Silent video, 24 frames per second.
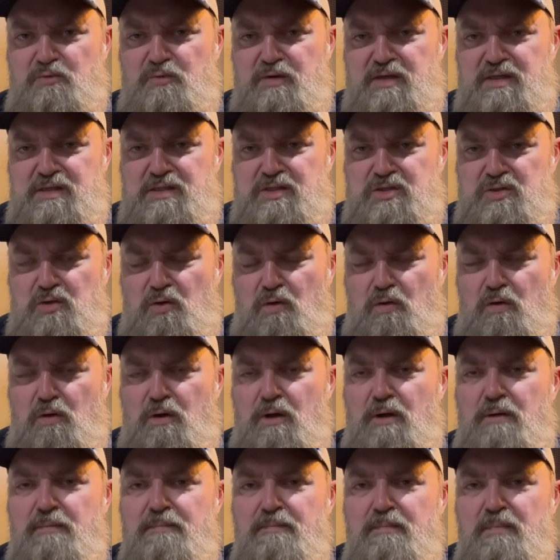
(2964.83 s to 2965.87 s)
we
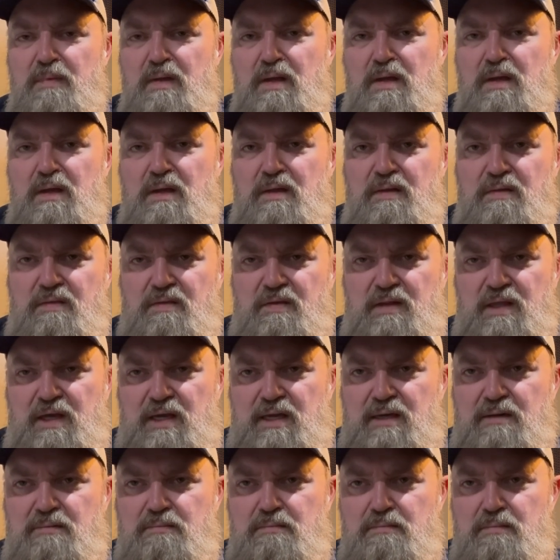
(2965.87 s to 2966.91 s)
saw
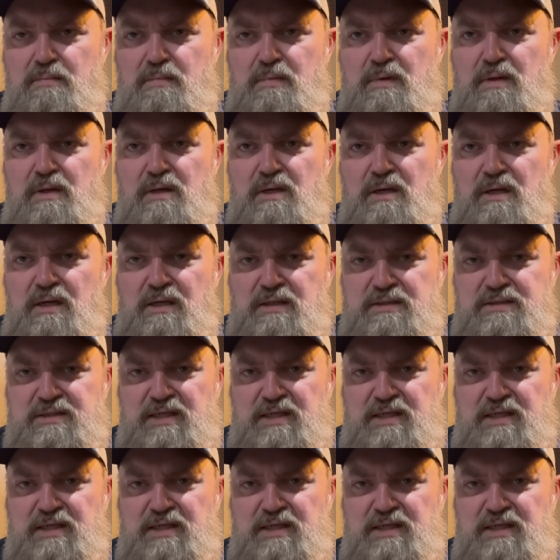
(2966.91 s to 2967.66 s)
that uh,